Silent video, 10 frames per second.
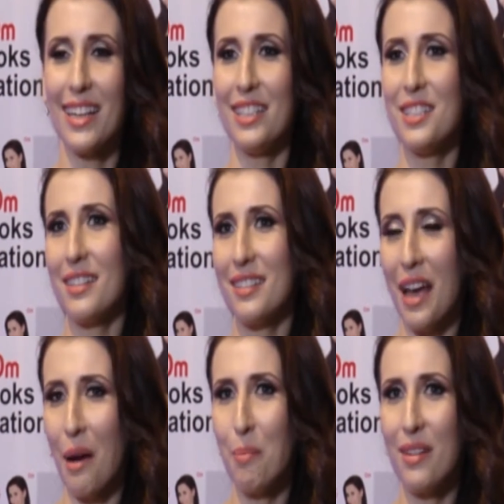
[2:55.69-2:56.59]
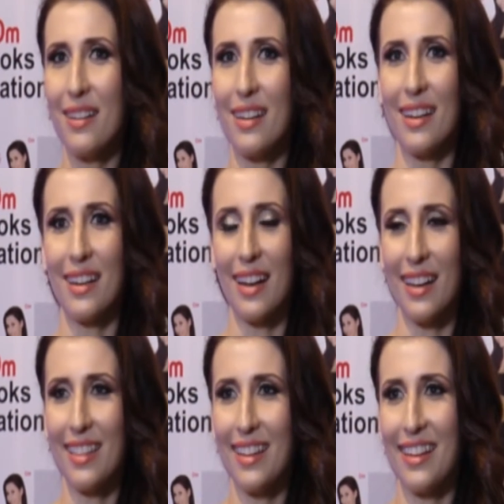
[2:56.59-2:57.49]
It just happened, and
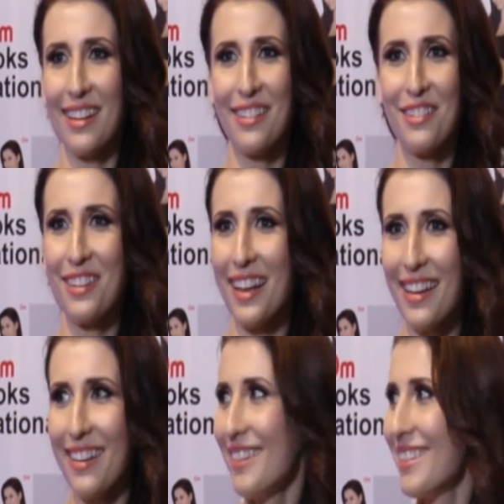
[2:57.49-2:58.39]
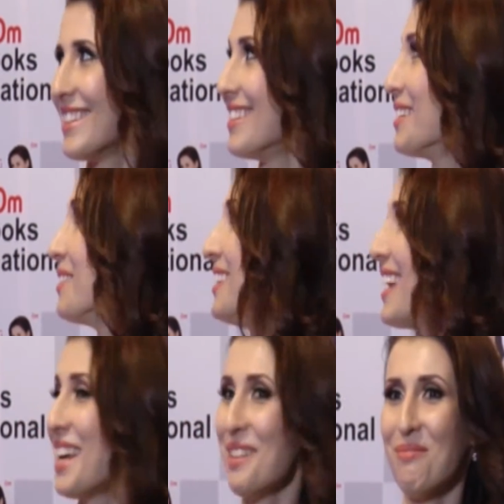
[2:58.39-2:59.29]
I think today,
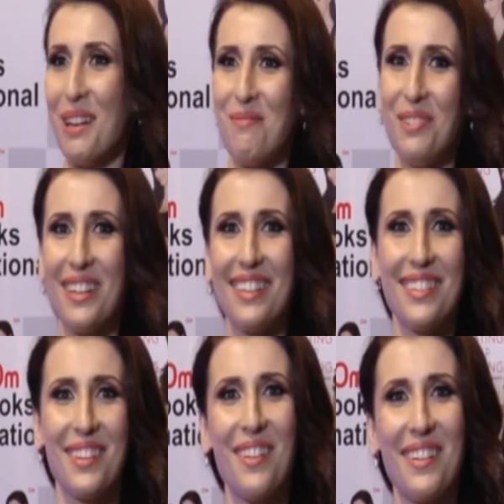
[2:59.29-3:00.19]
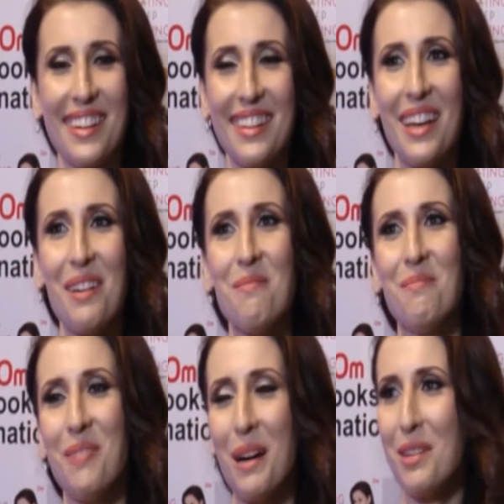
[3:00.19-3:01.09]
yay, my book is already there
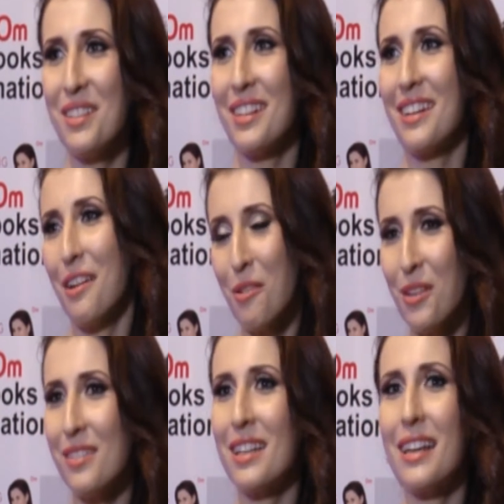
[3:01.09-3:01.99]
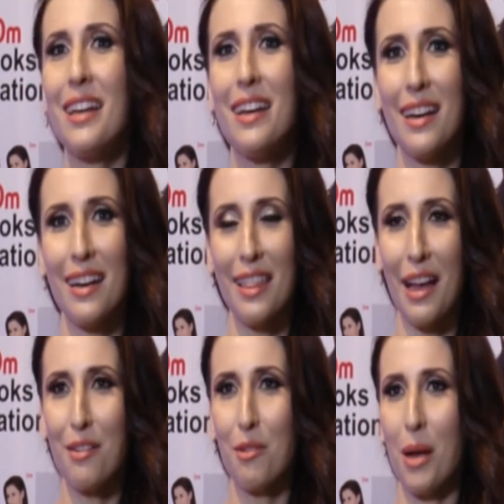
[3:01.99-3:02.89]
publishing, obviously
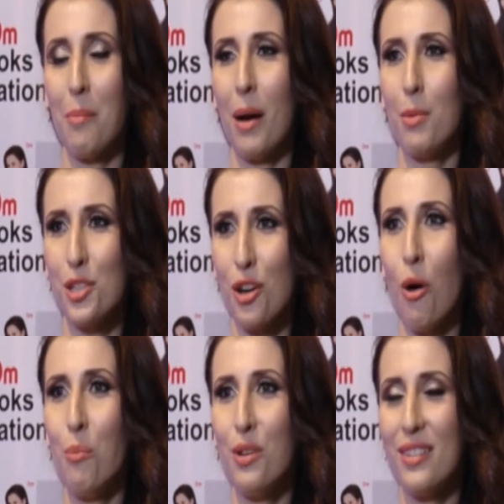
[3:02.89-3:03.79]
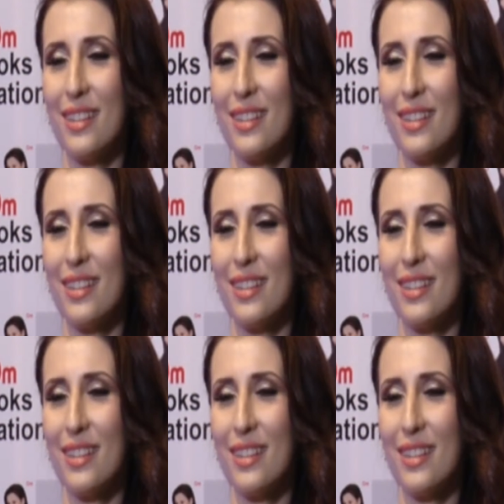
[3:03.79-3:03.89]
thanks to my publisher Om Books